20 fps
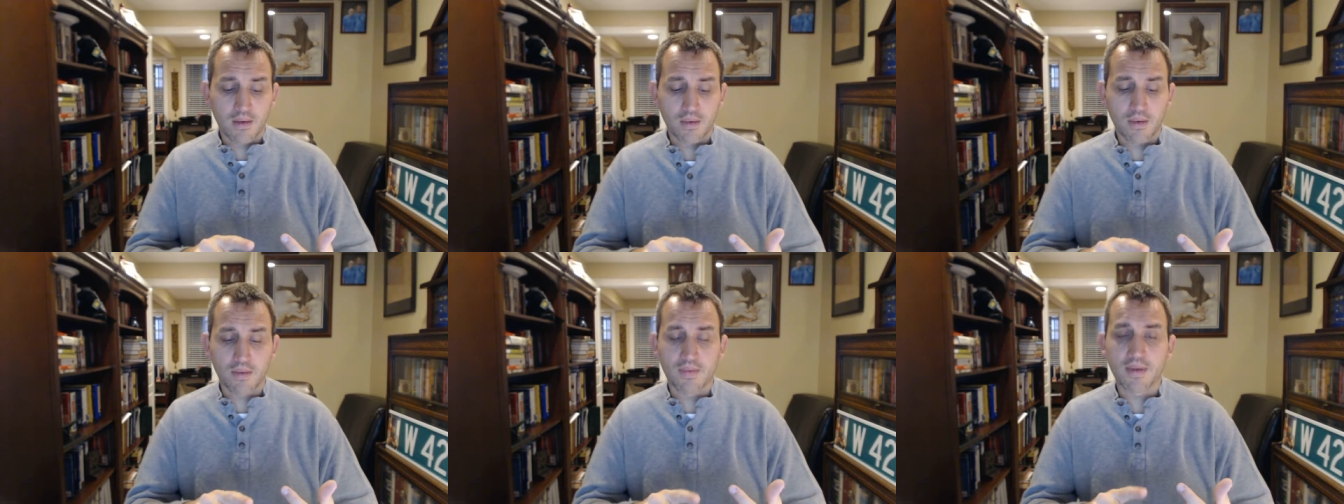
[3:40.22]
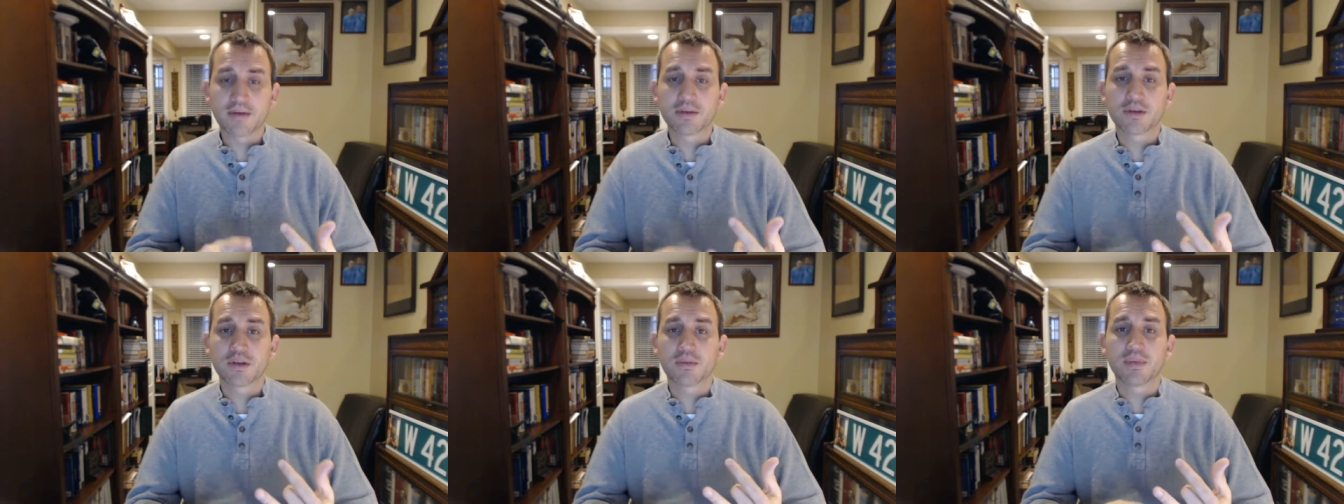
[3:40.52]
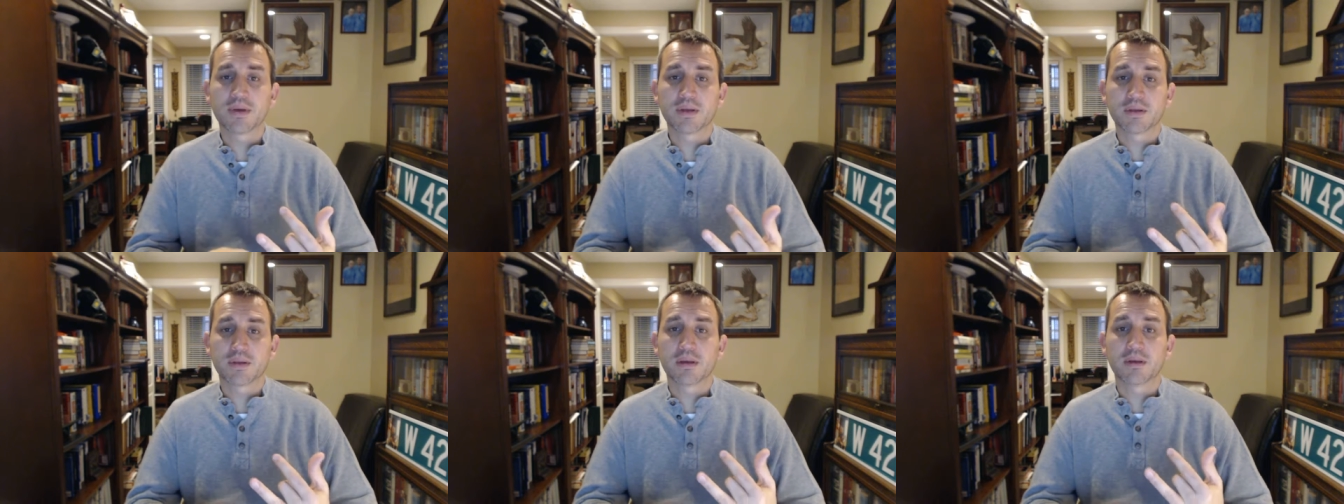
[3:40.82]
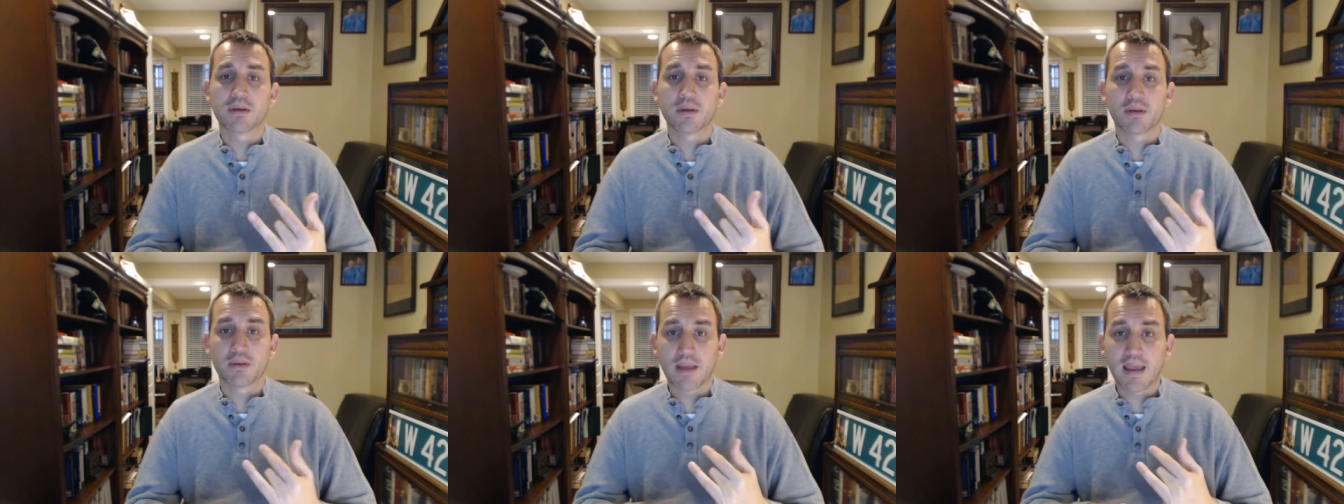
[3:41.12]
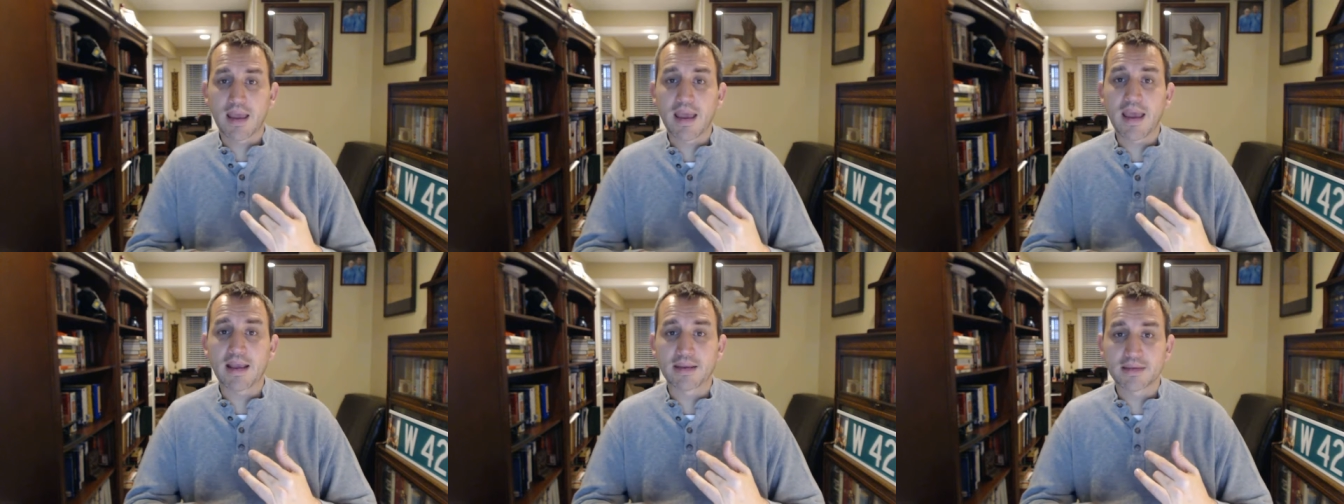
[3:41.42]
or they should be, you
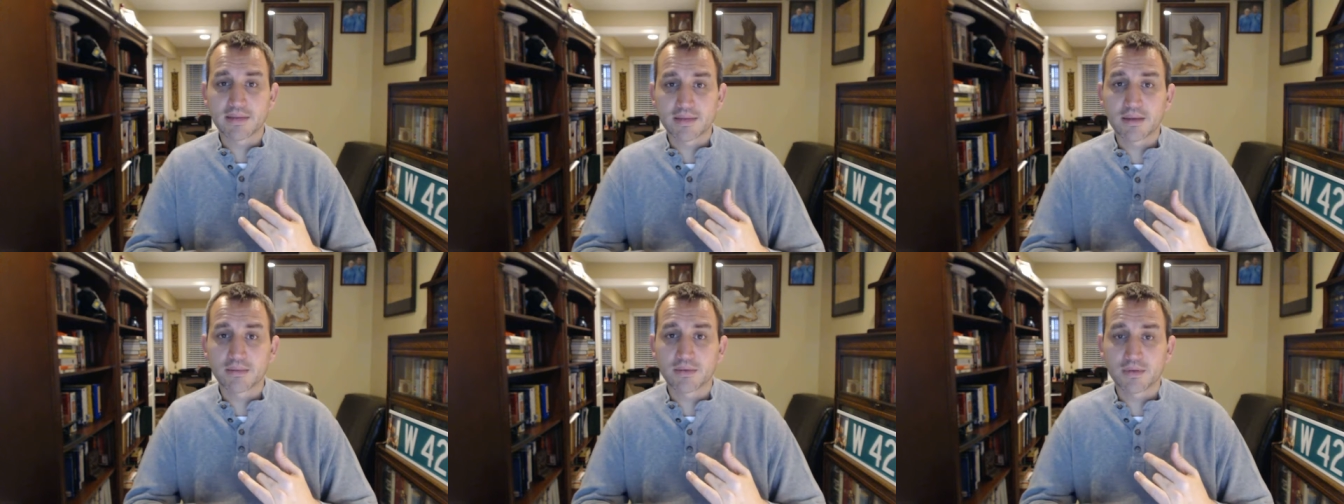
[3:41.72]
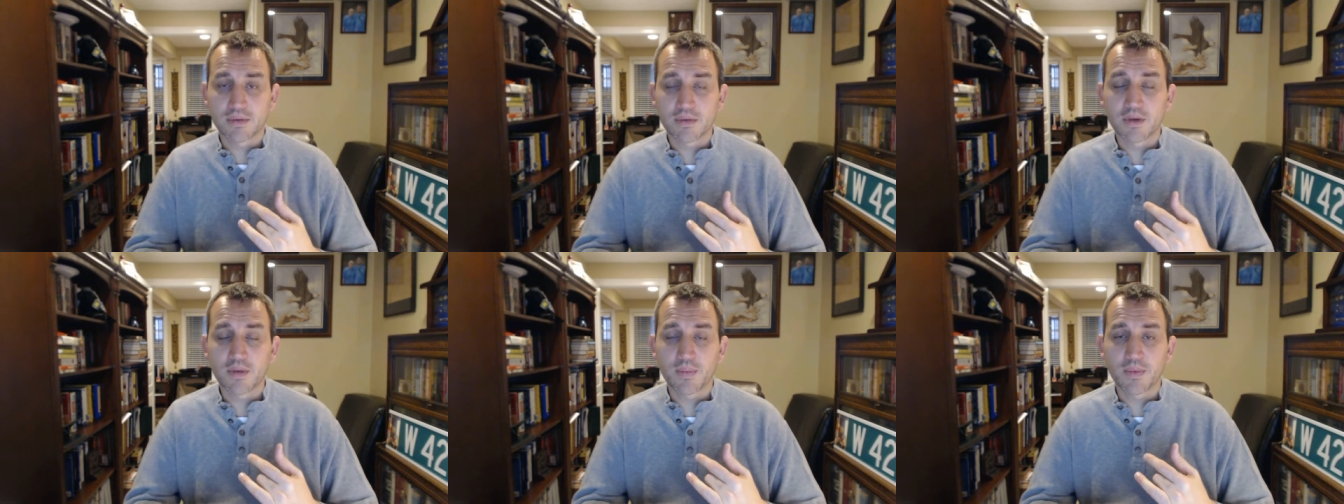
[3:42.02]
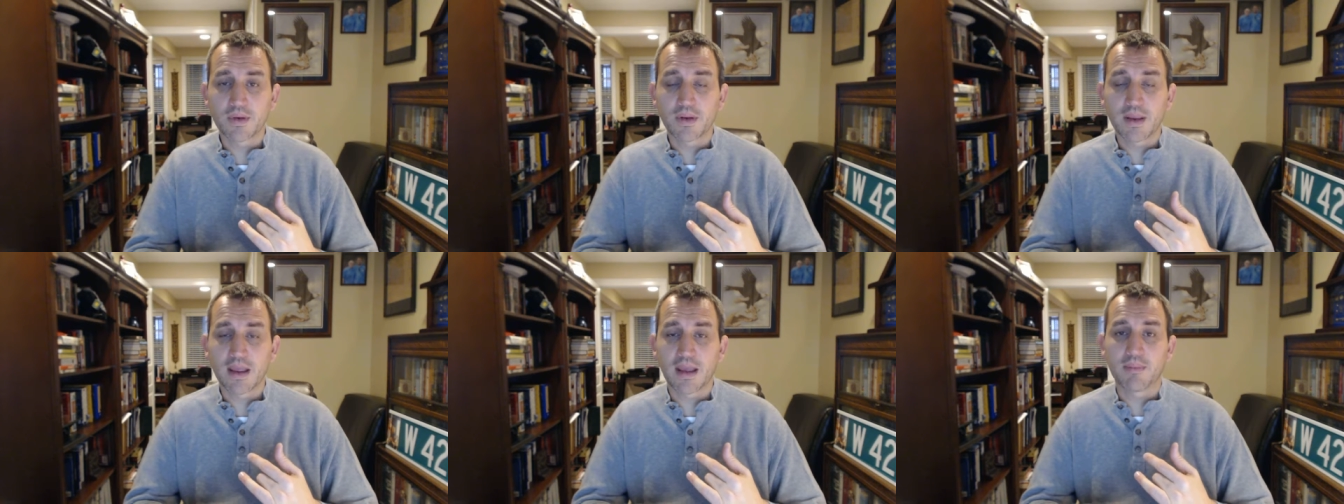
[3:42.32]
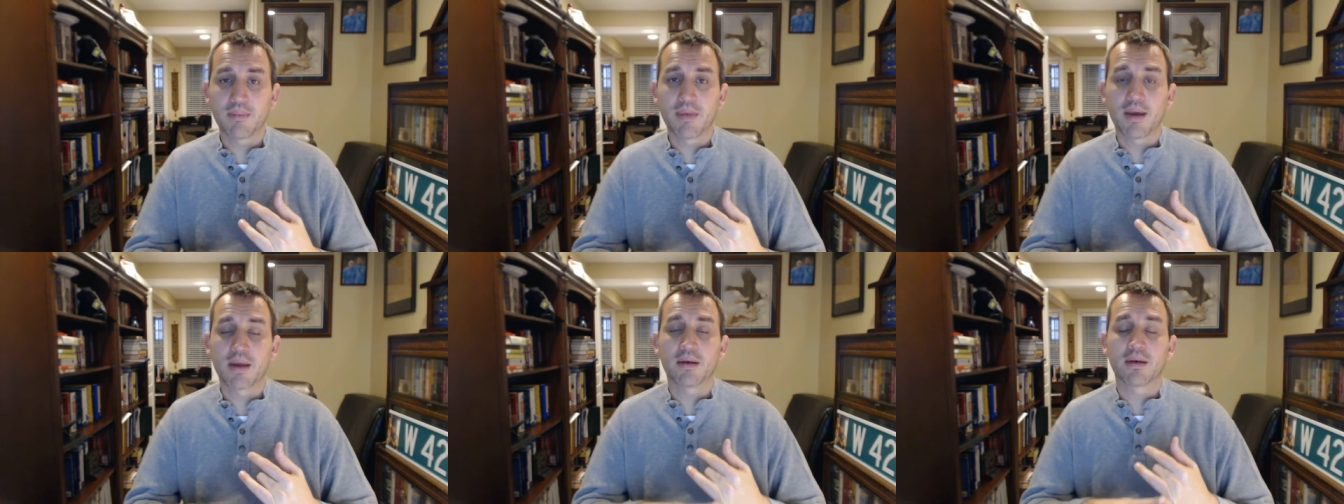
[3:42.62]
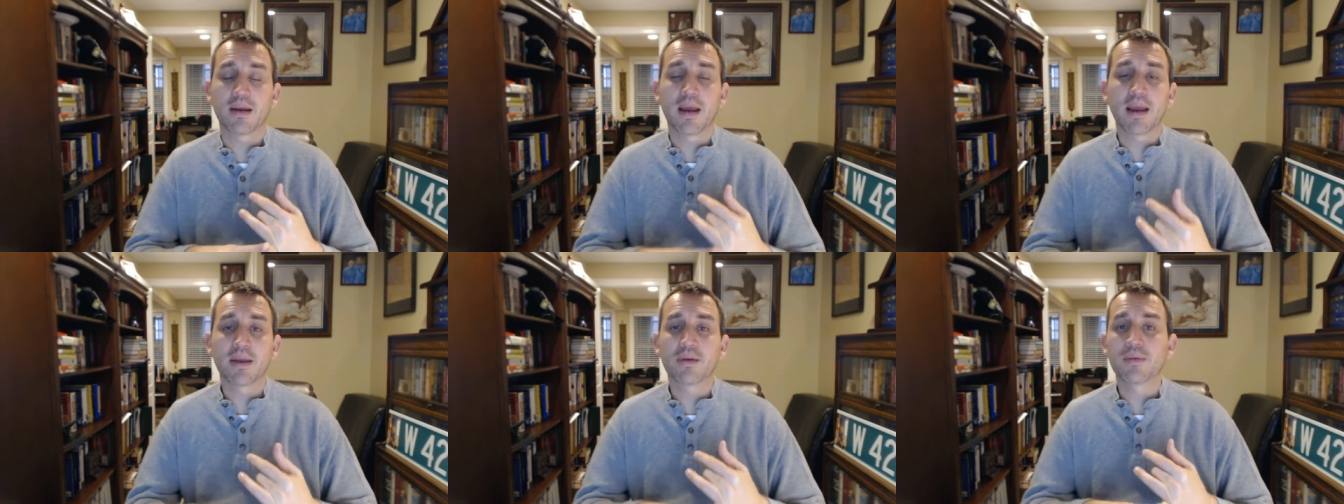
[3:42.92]
know, asked to communicate
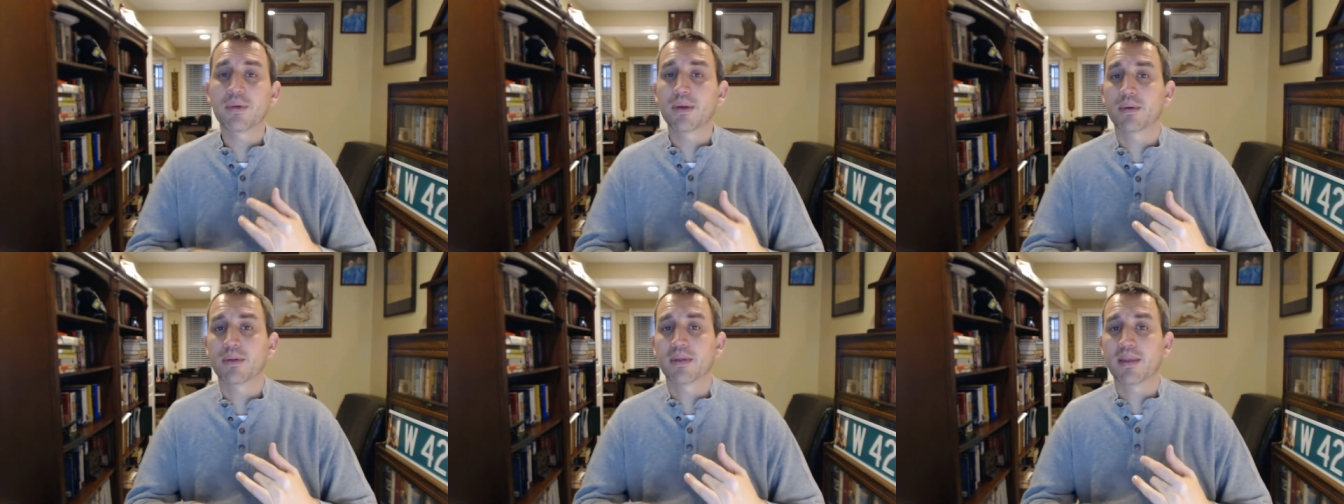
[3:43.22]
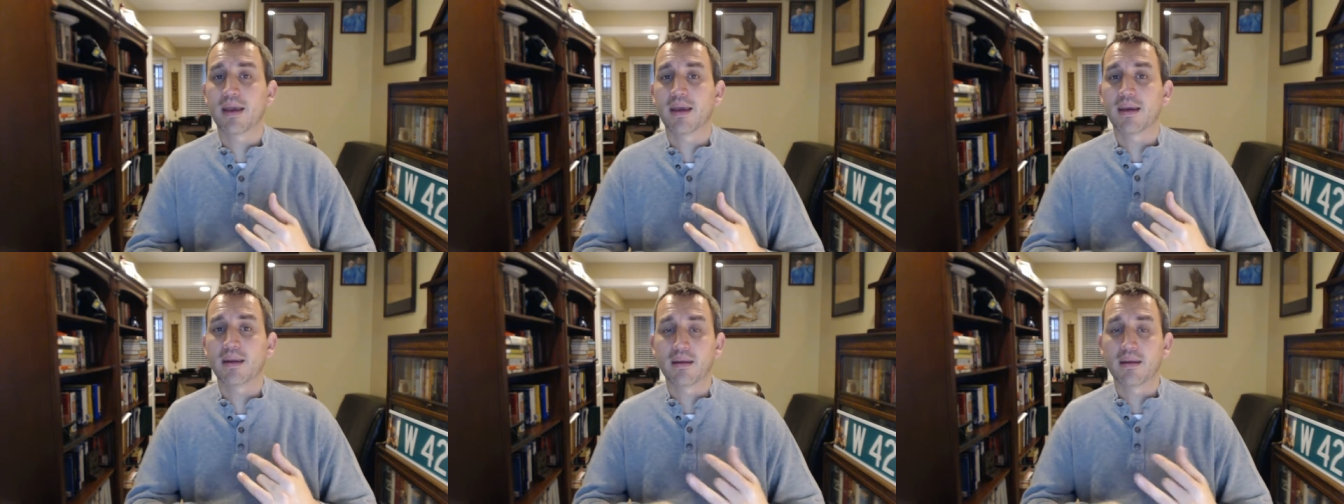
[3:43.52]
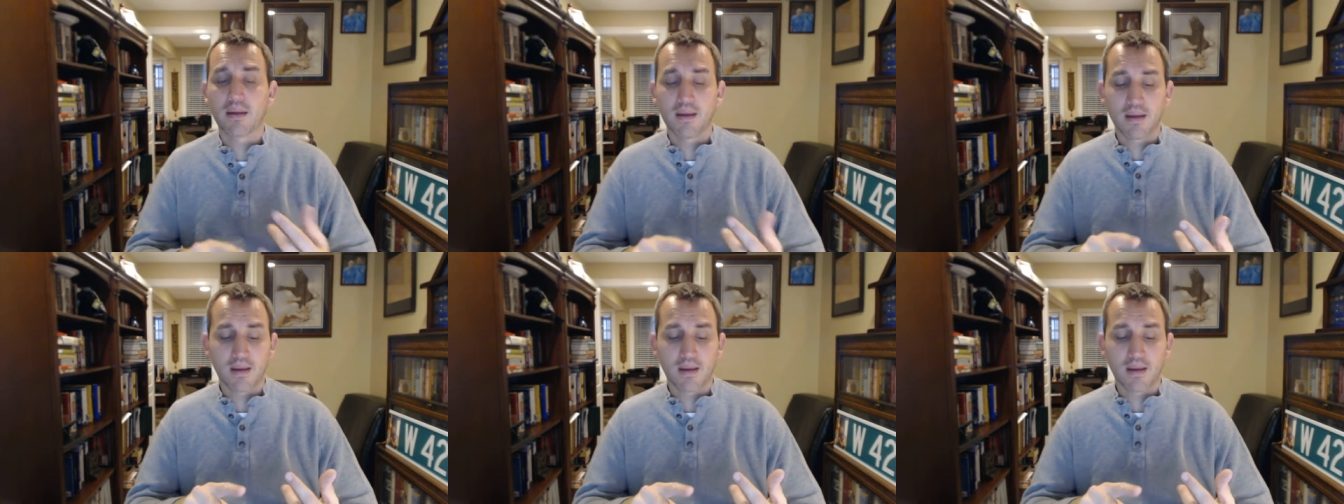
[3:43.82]
better. I agree with that.